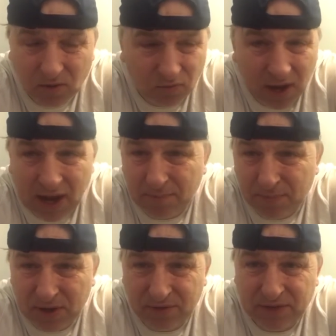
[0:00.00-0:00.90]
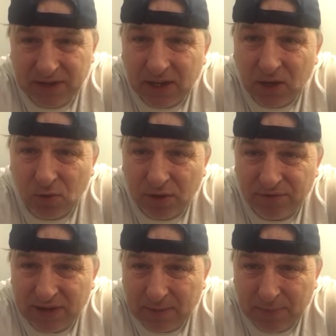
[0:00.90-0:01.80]
right up by the fucking corner
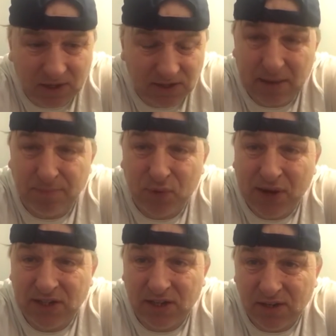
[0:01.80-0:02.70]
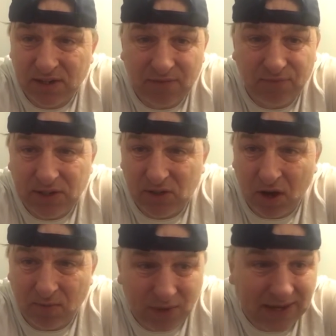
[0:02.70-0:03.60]
flag because they're pressing us every
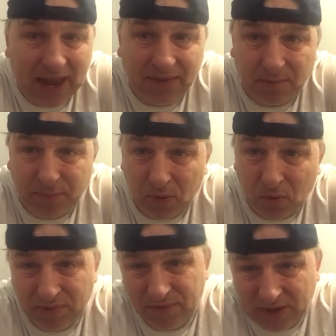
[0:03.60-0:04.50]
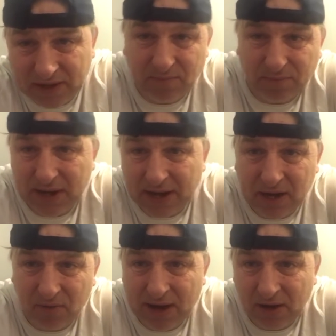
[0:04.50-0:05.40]
time we get the ball. We're fucking playing
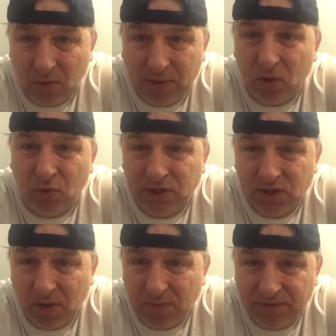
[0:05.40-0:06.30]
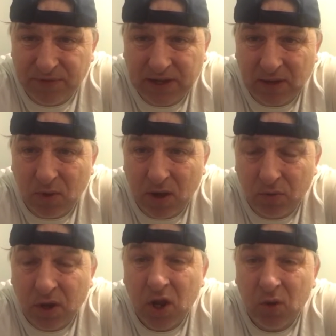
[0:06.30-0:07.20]
it around like we've got all the time in the fucking
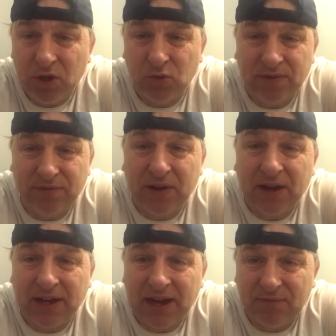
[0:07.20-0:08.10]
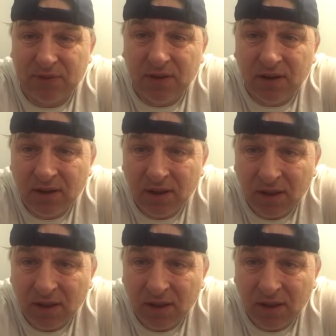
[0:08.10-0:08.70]
world, which we fucking haven't.